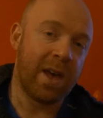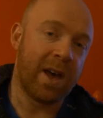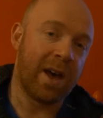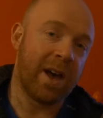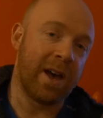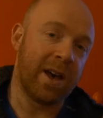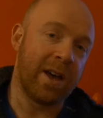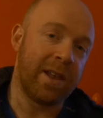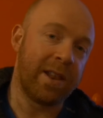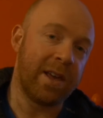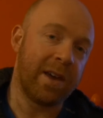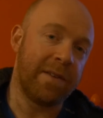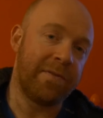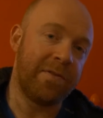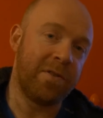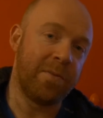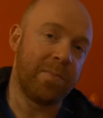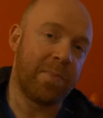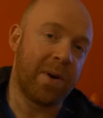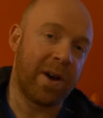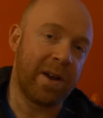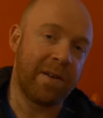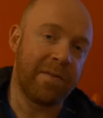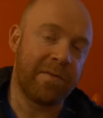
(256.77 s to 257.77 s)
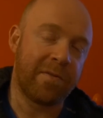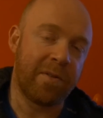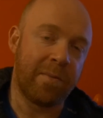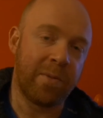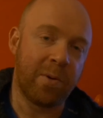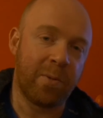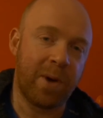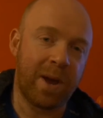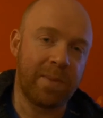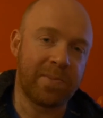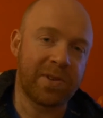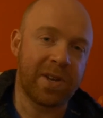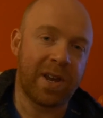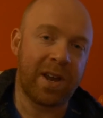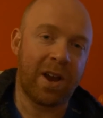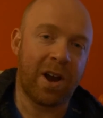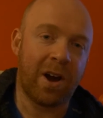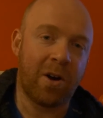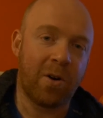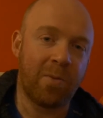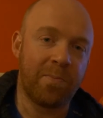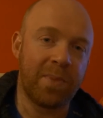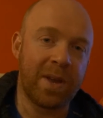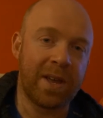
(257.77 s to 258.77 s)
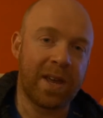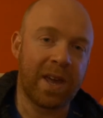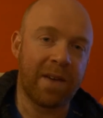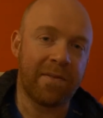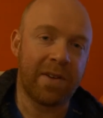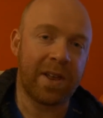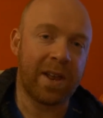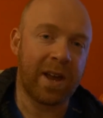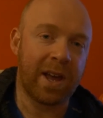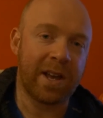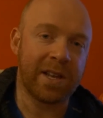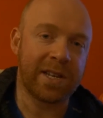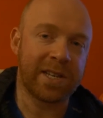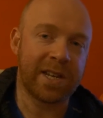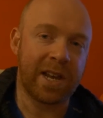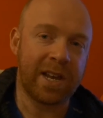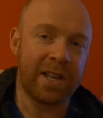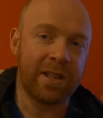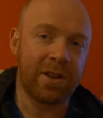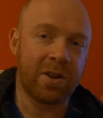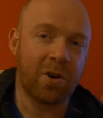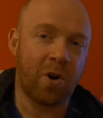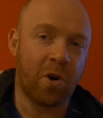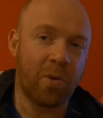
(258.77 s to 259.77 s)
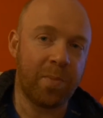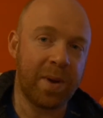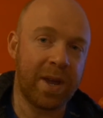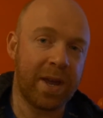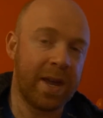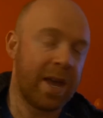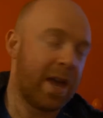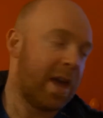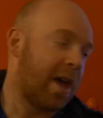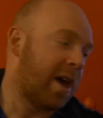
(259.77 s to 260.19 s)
and if you buy it from the website, I'll be giving a signed copy,